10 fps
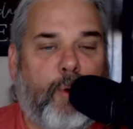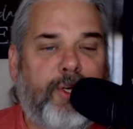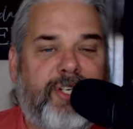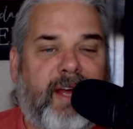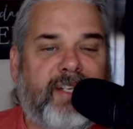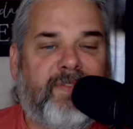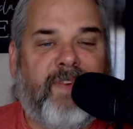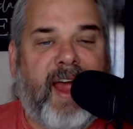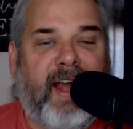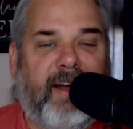shots
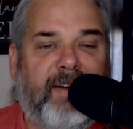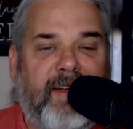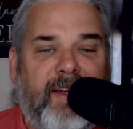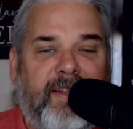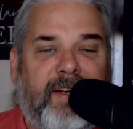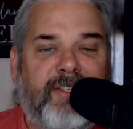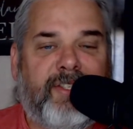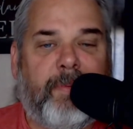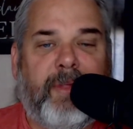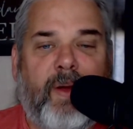fired. There is
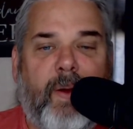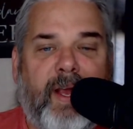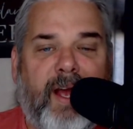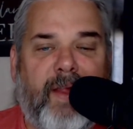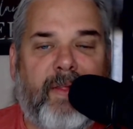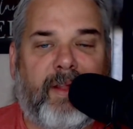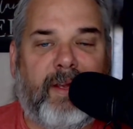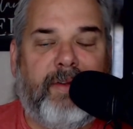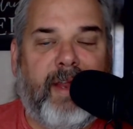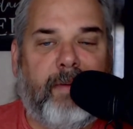something going on in the
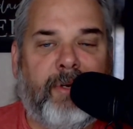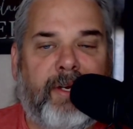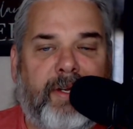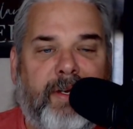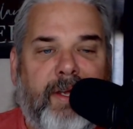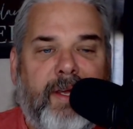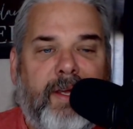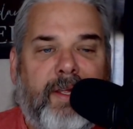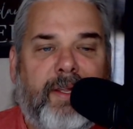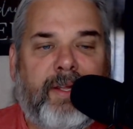little neighborhood.
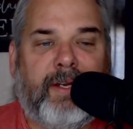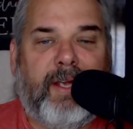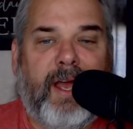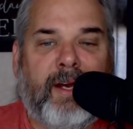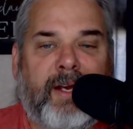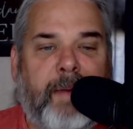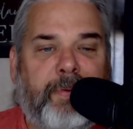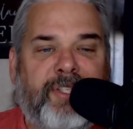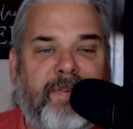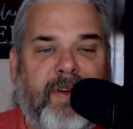A couple
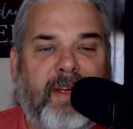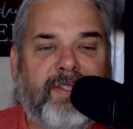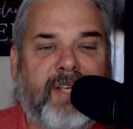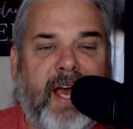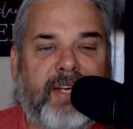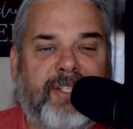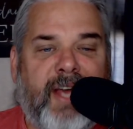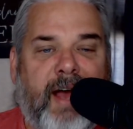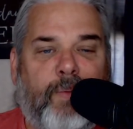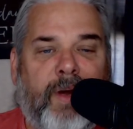civilians got
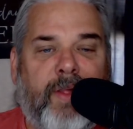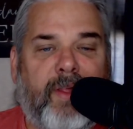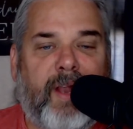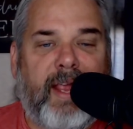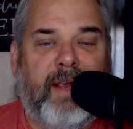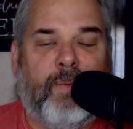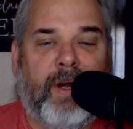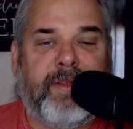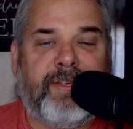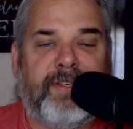shot, one in the leg and one
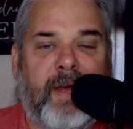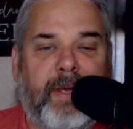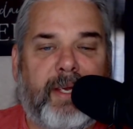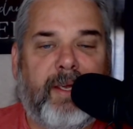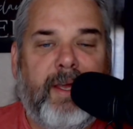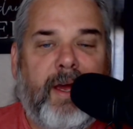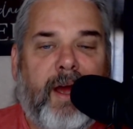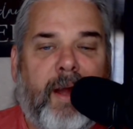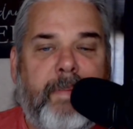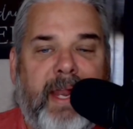in the stomach.
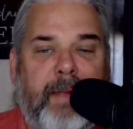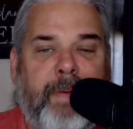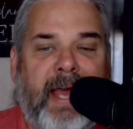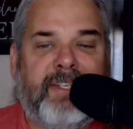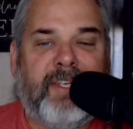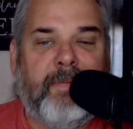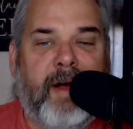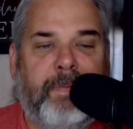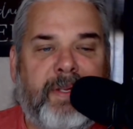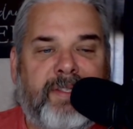Our medic patched them
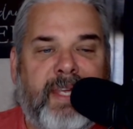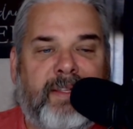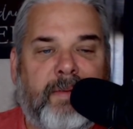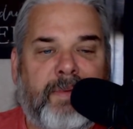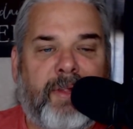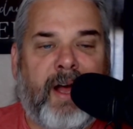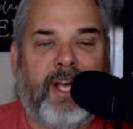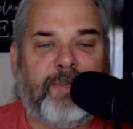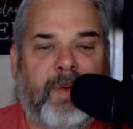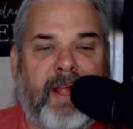up and sent them to the
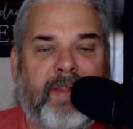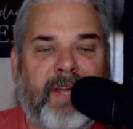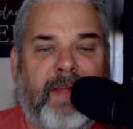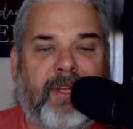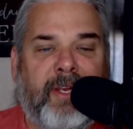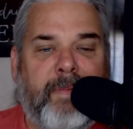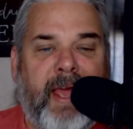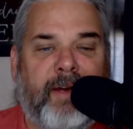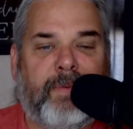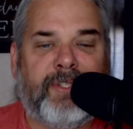hospital. I thought the
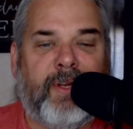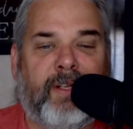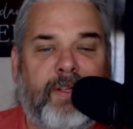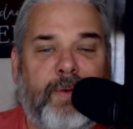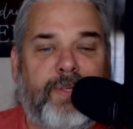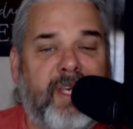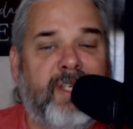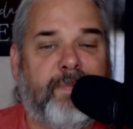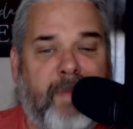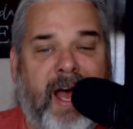commander was going to lose
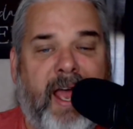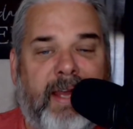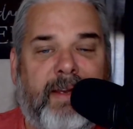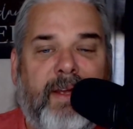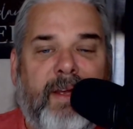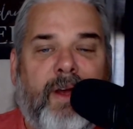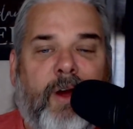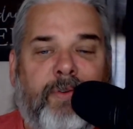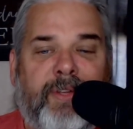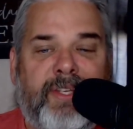his mind
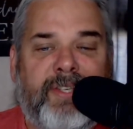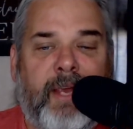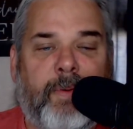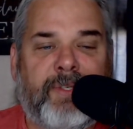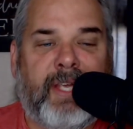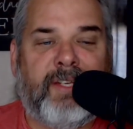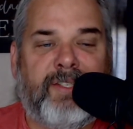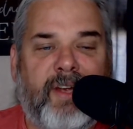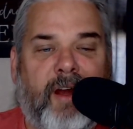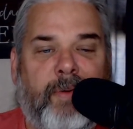over this, saying it was against
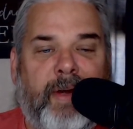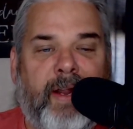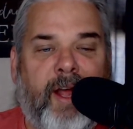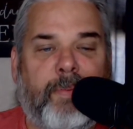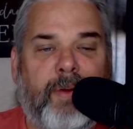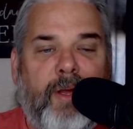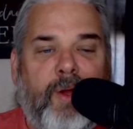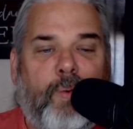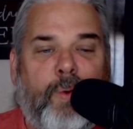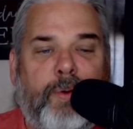the RE to help
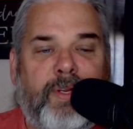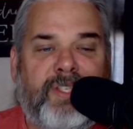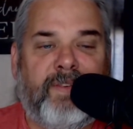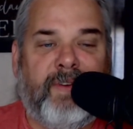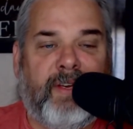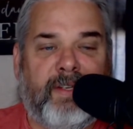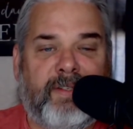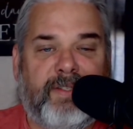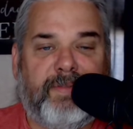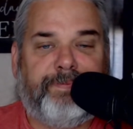wounded civilians.